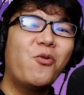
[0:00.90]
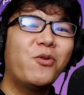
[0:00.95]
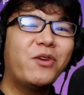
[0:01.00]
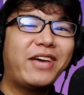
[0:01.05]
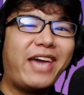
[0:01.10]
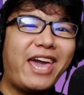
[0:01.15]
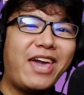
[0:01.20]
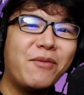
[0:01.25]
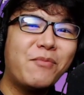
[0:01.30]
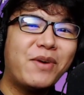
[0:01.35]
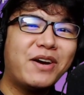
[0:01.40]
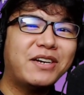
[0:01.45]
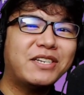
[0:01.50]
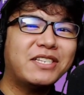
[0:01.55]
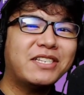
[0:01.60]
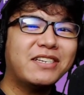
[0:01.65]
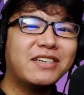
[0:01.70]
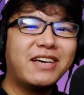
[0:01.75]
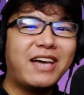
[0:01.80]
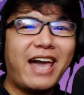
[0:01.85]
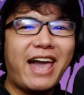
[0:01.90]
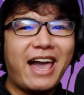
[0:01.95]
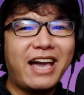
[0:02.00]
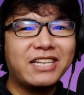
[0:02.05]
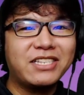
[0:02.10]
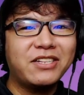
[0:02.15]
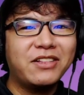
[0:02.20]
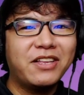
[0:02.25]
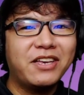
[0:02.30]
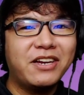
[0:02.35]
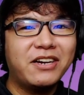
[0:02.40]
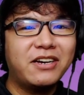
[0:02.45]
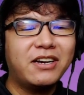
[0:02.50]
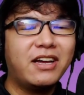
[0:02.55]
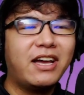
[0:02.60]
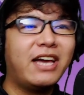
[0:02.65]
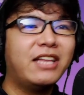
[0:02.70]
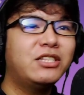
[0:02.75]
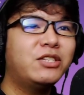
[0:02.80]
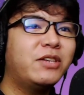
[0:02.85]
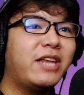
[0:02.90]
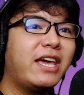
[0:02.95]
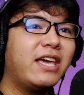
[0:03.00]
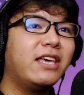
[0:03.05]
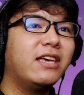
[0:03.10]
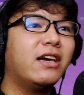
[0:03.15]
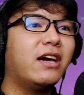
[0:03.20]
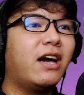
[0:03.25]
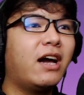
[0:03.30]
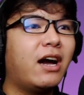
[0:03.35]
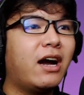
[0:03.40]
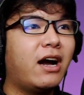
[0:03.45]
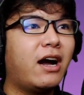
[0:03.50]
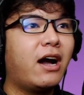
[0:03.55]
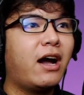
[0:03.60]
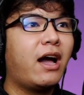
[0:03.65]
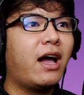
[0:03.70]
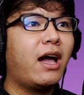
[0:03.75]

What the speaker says: gamers, Axel here, and today I